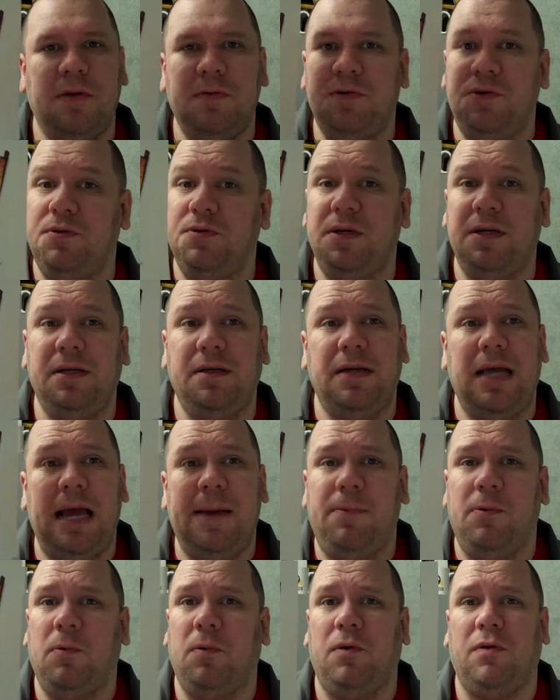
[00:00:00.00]
was using
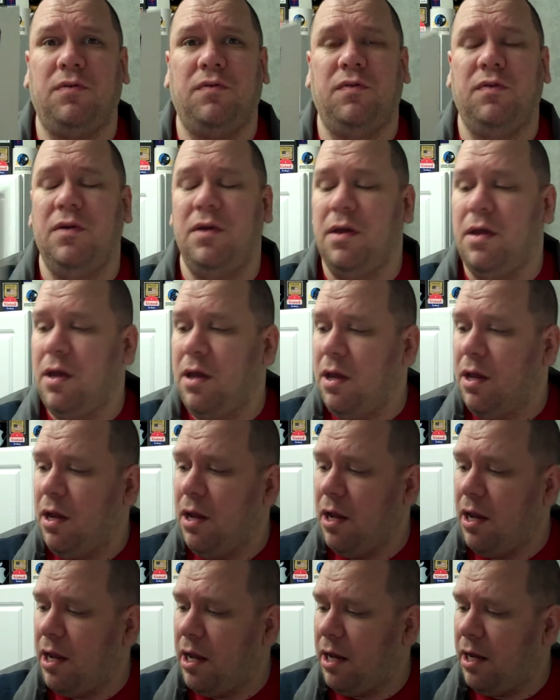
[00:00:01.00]
AppleWorks,
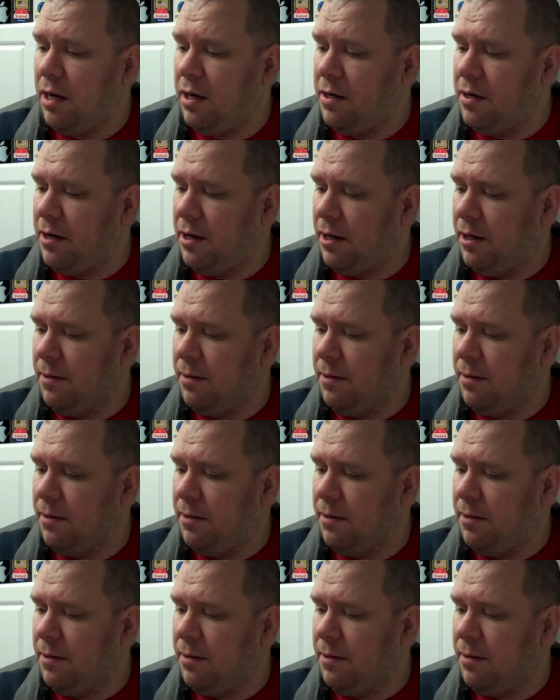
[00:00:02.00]
and